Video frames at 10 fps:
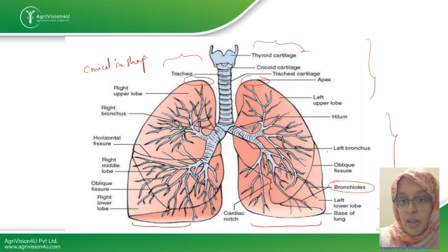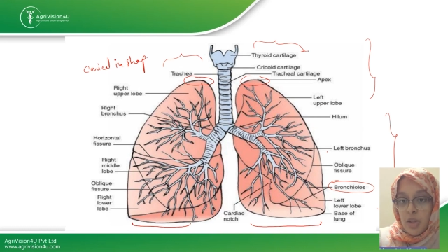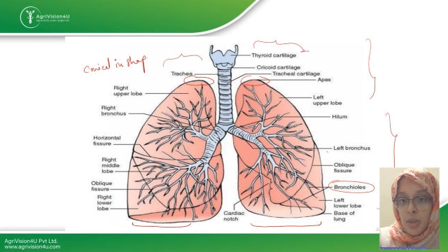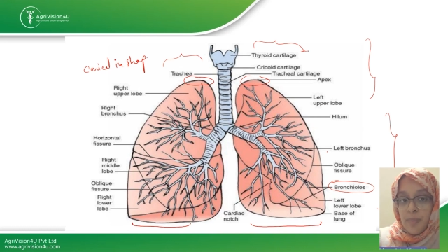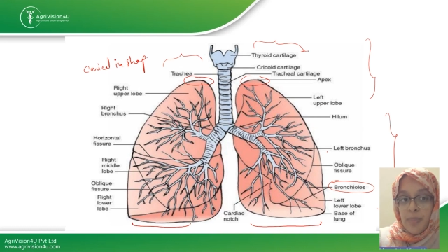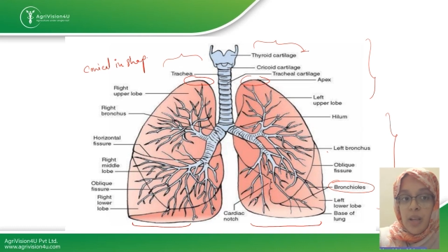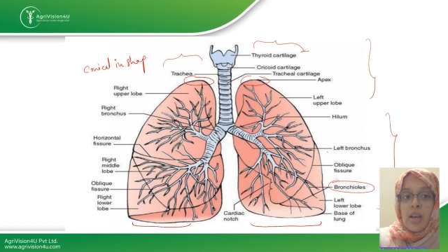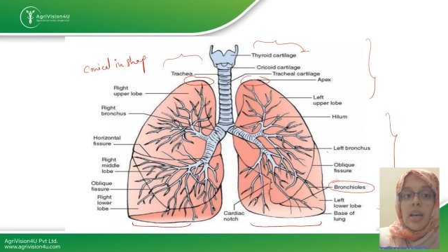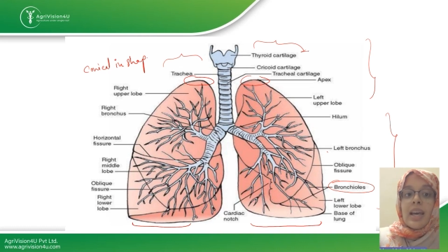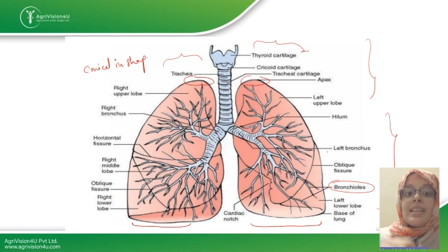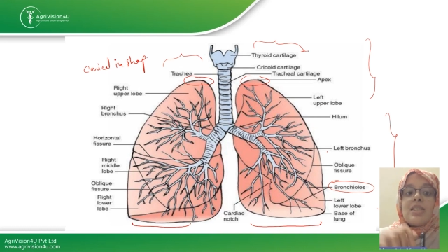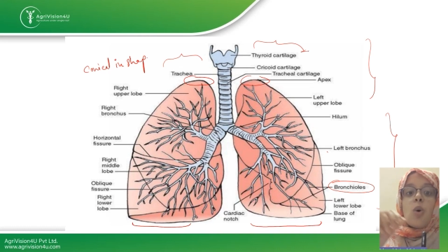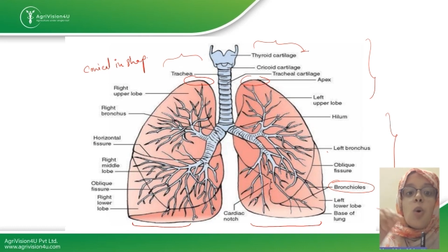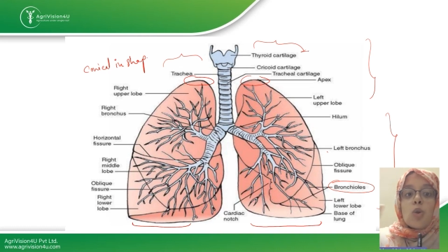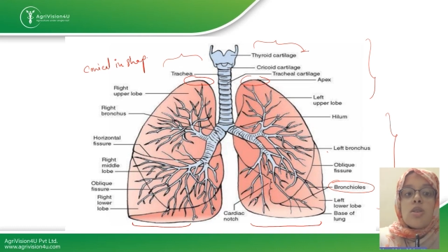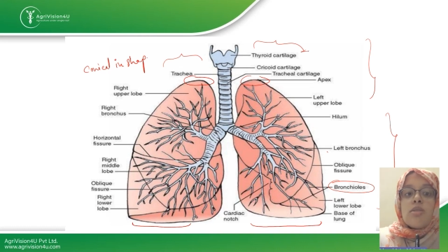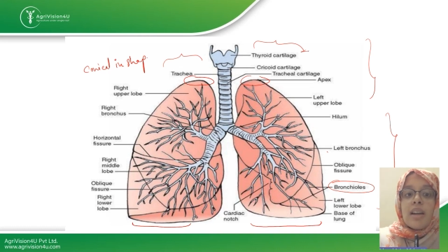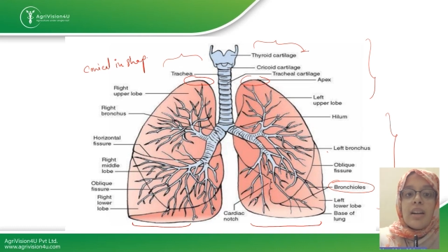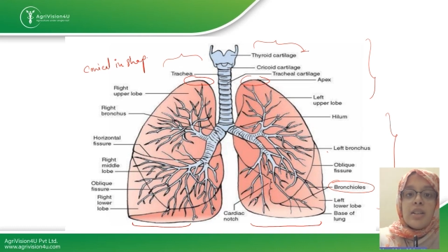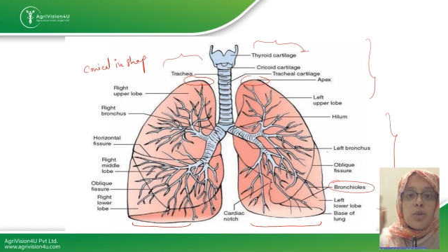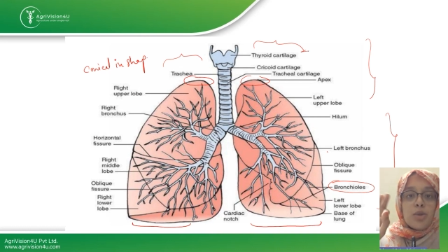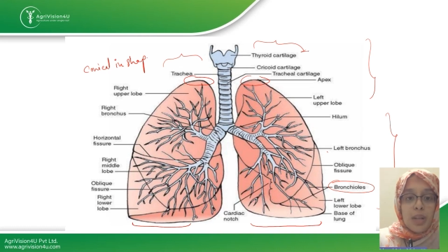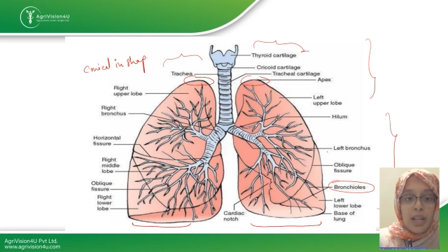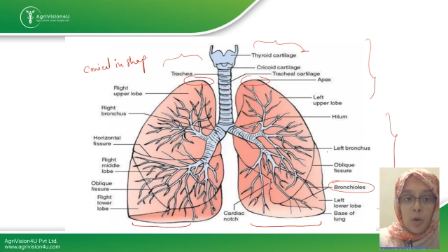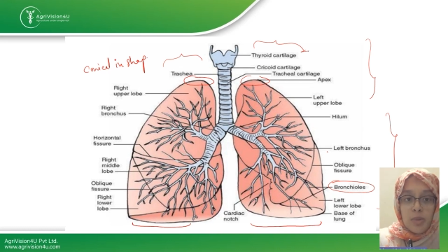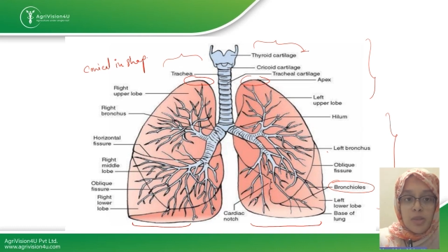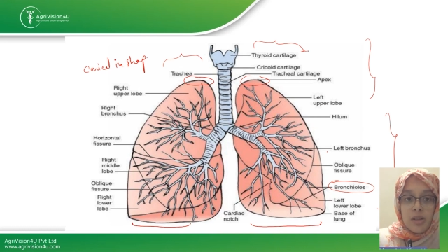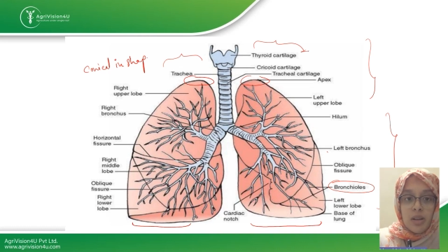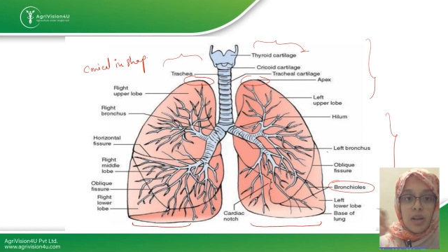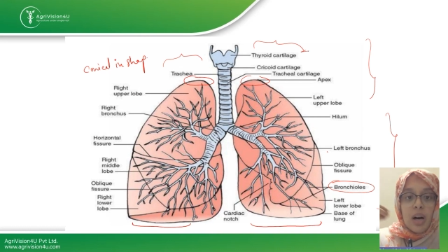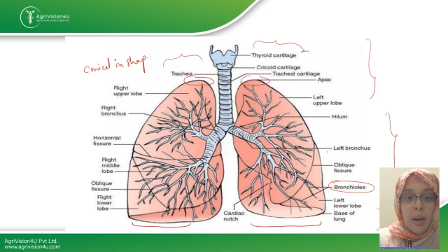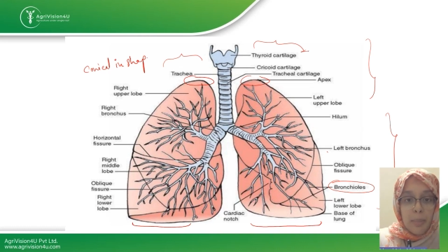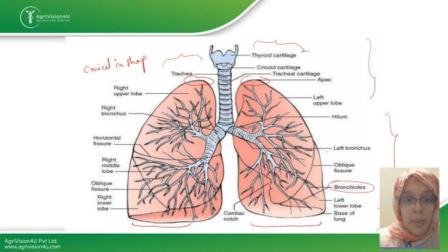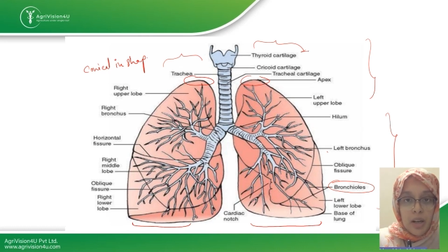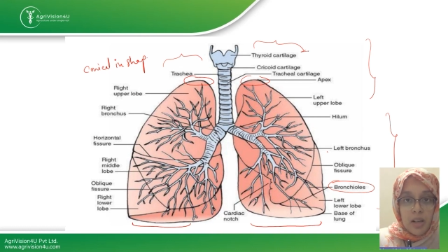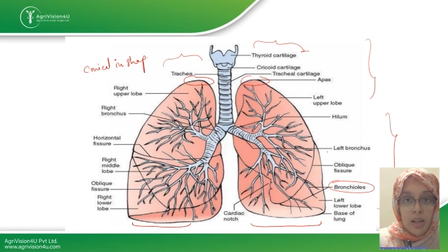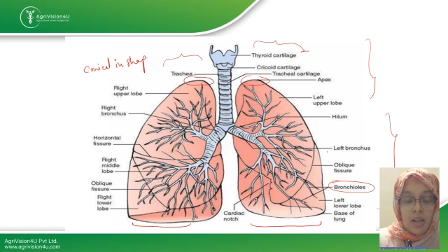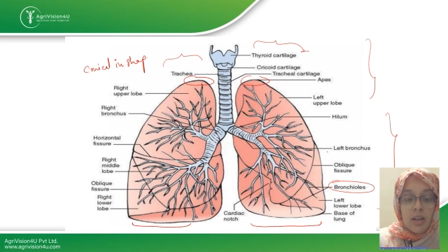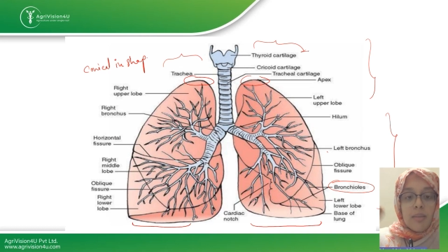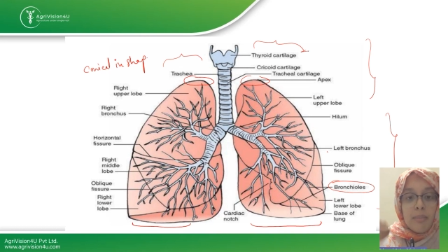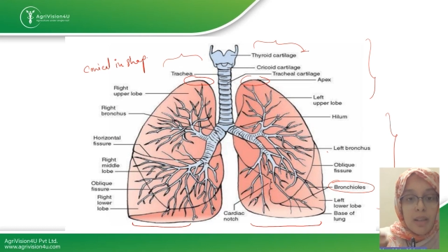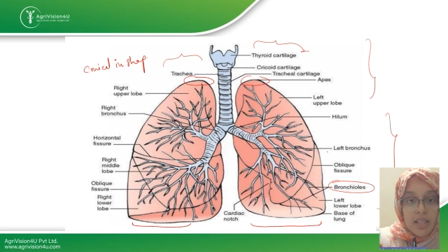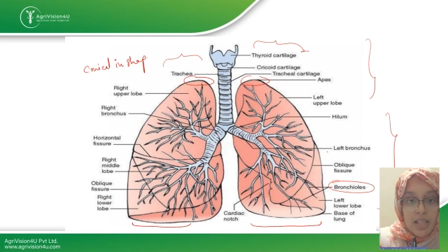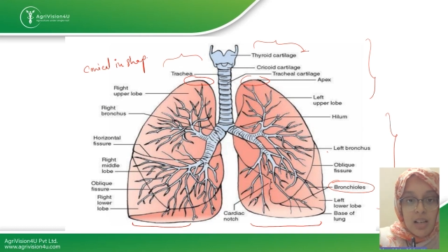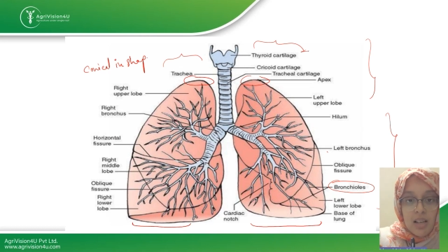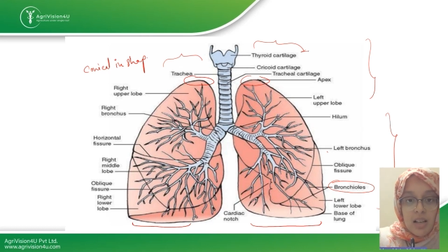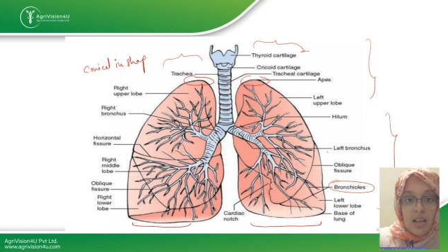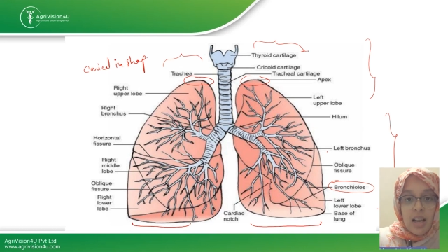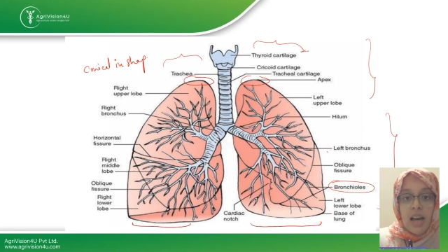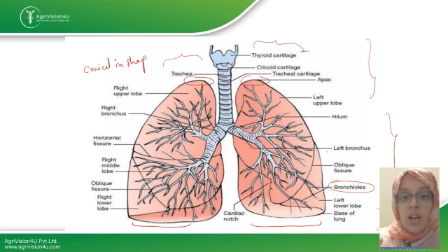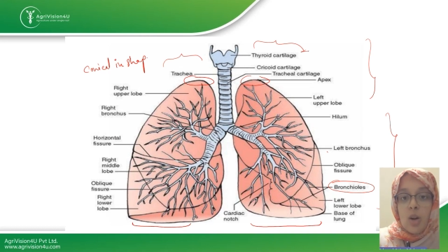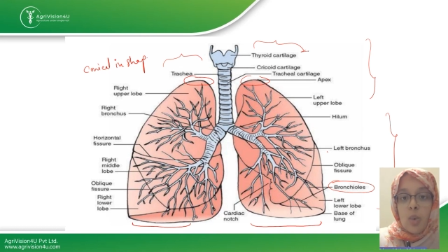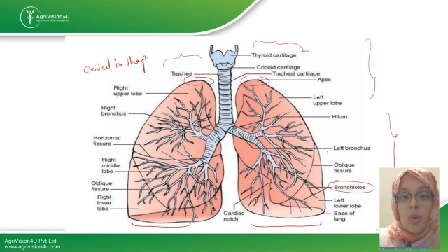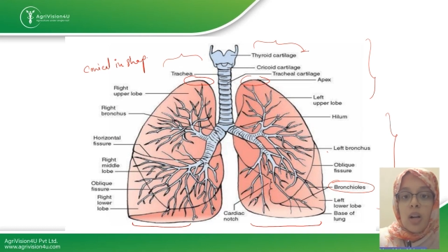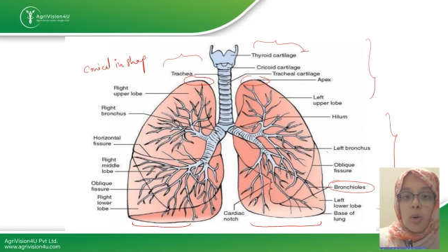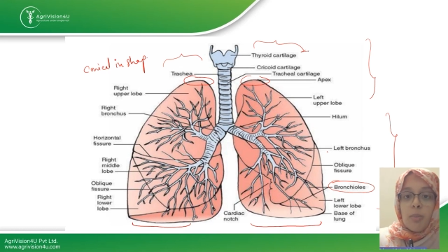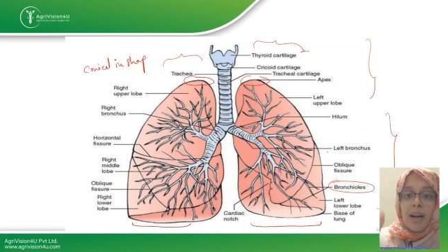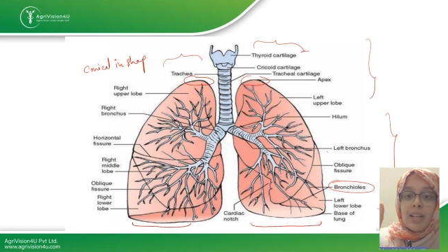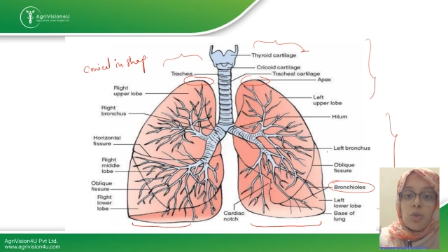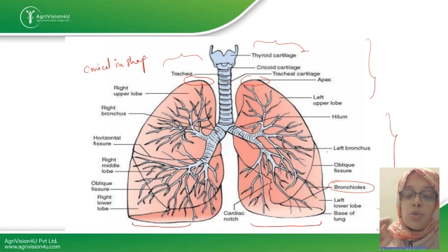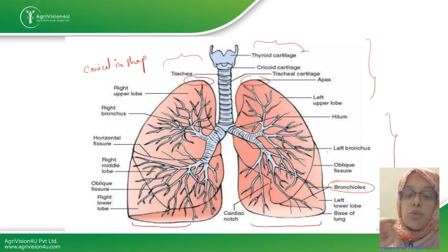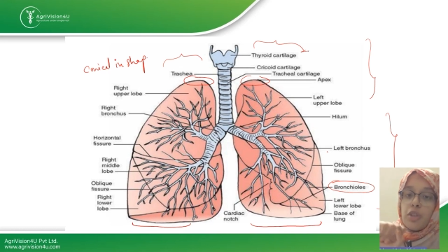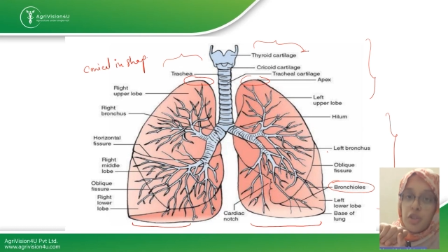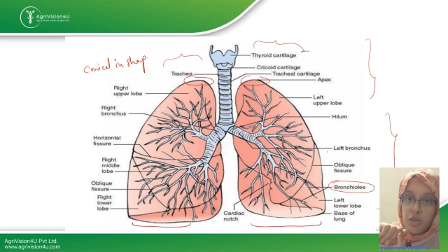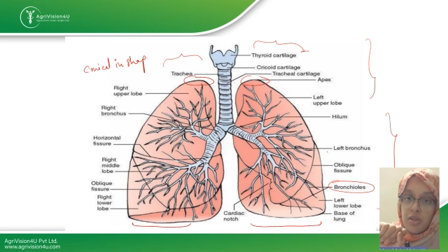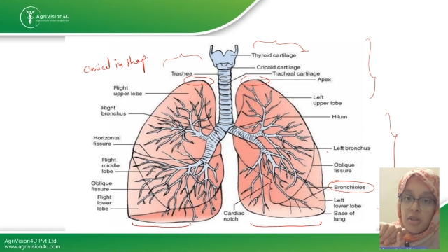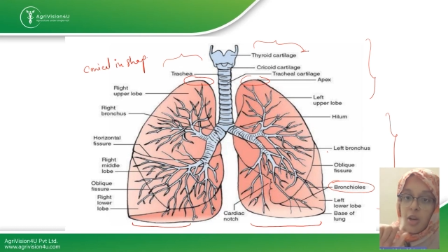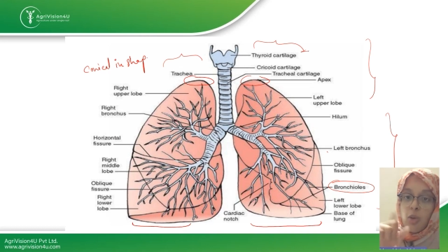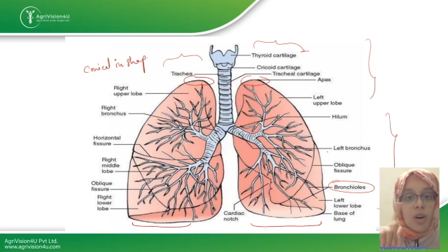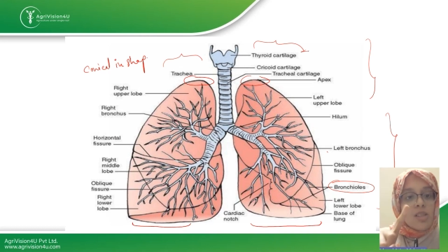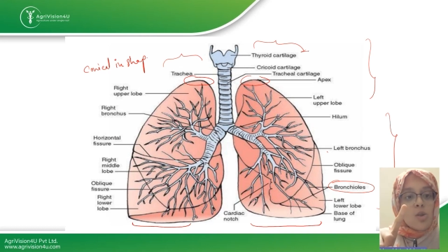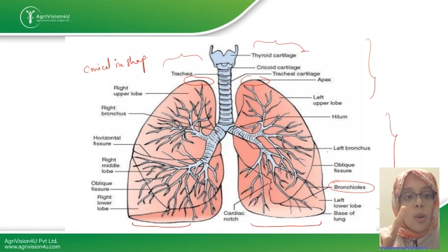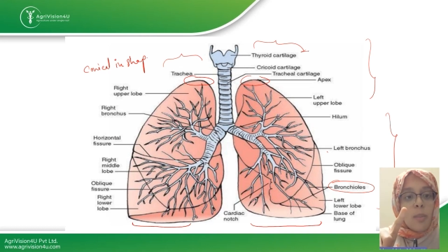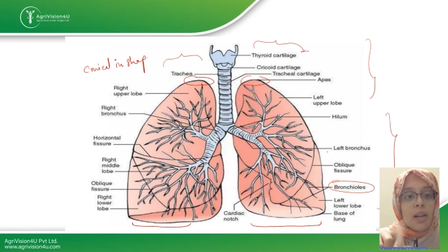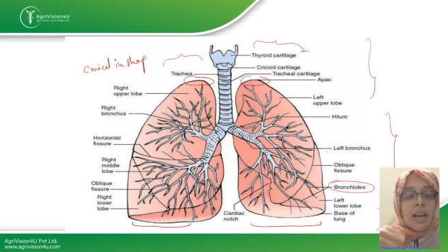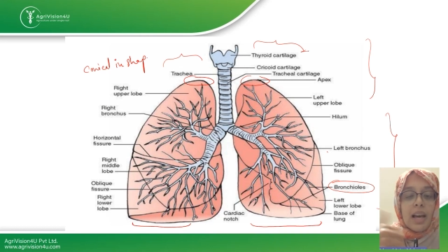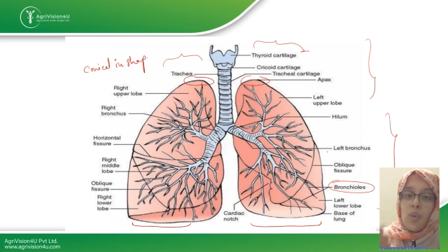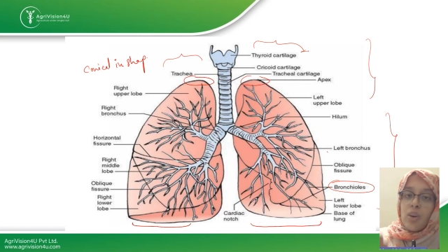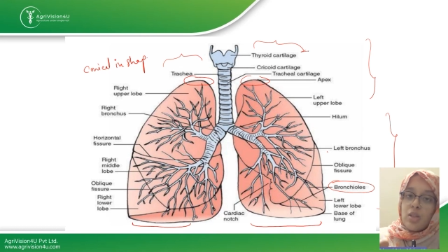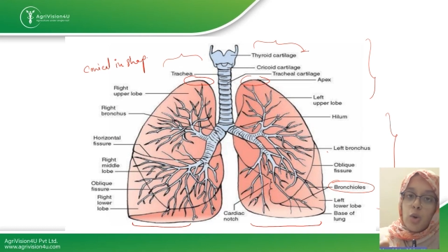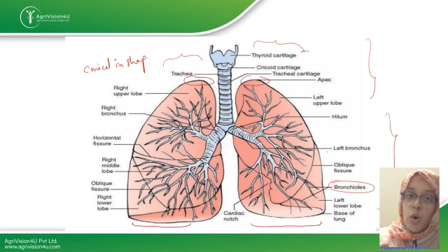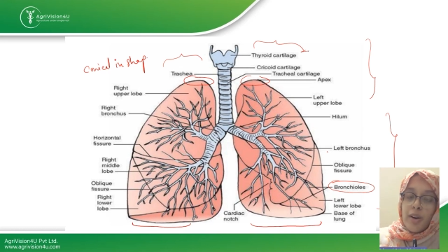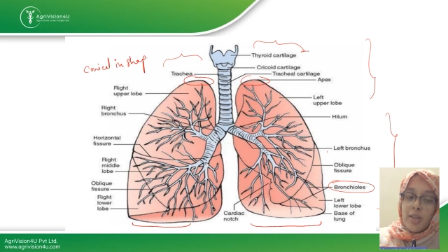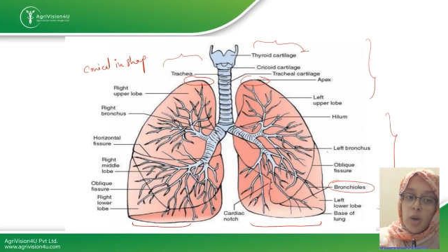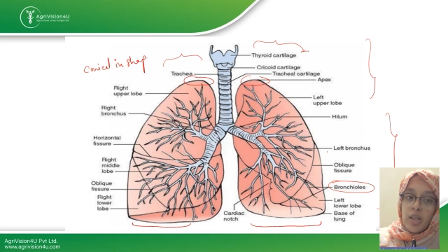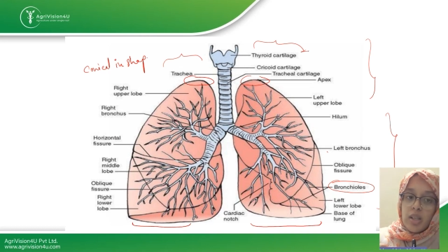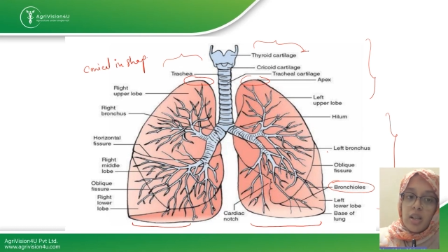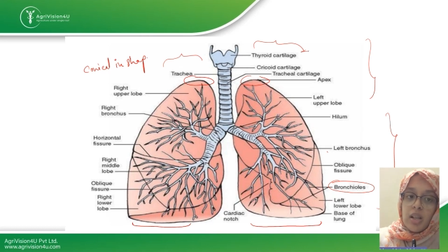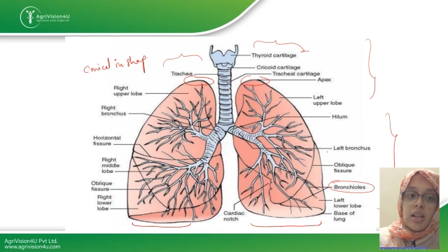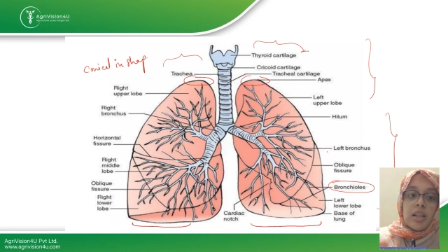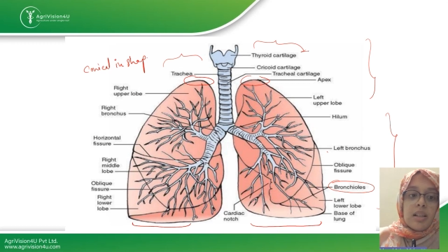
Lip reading: It is also divided into three lobes: upper, middle, and a lower lobe by two fissures. One is oblique and one is horizontal.